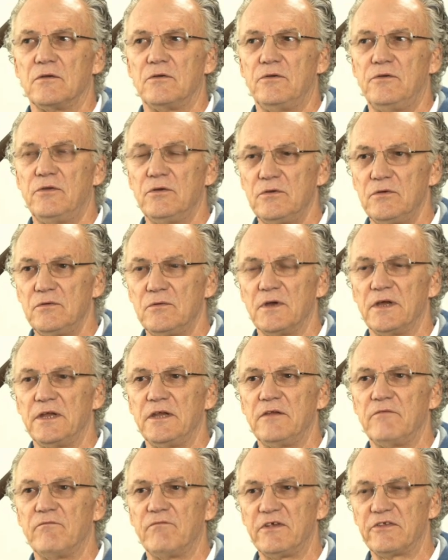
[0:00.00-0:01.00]
do an
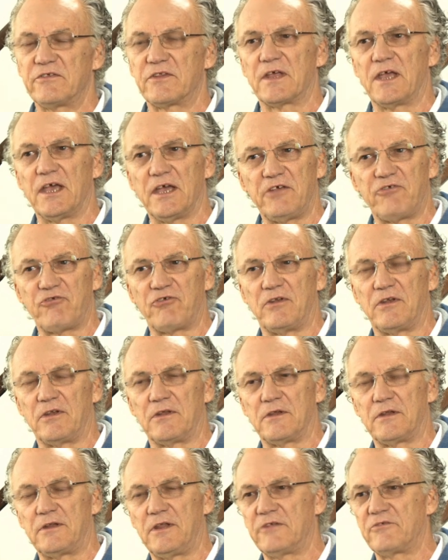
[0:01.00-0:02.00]
investigation.
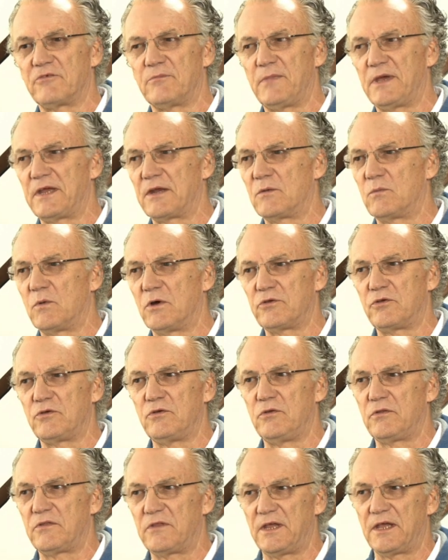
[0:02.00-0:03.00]
It doesn't matter what
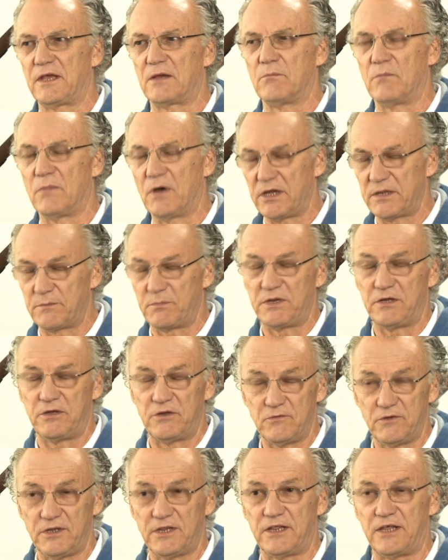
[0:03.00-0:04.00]
you think might be
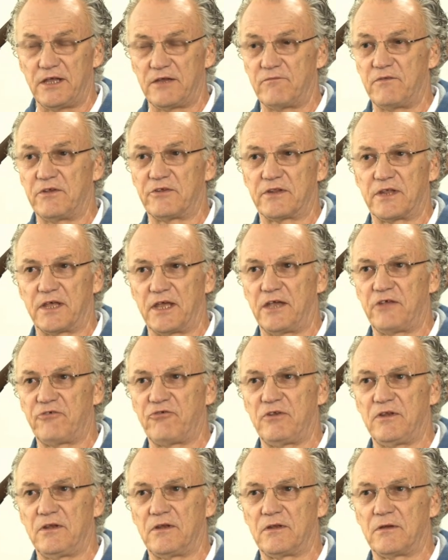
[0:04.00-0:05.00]
doing the
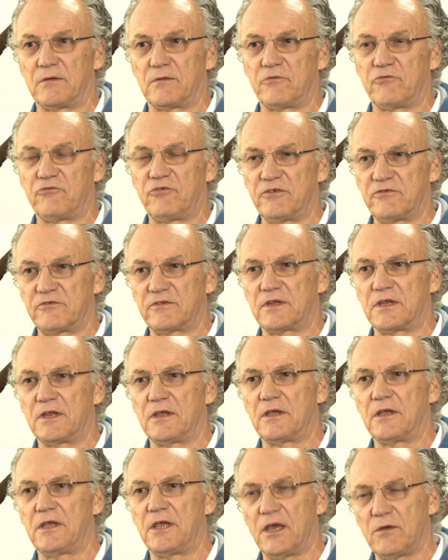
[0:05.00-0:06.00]
investigation, just
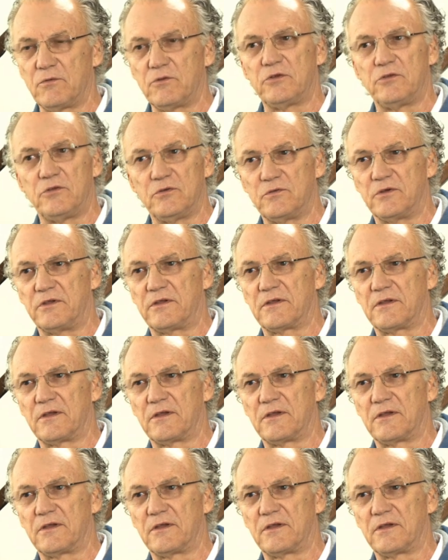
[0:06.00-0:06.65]
go and do it.